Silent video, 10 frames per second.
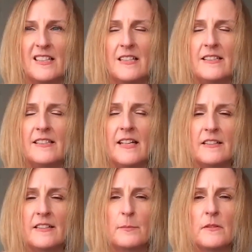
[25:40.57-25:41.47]

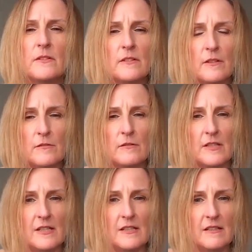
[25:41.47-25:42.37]
Yes, but
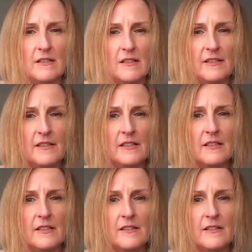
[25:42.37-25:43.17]
slowly, I think.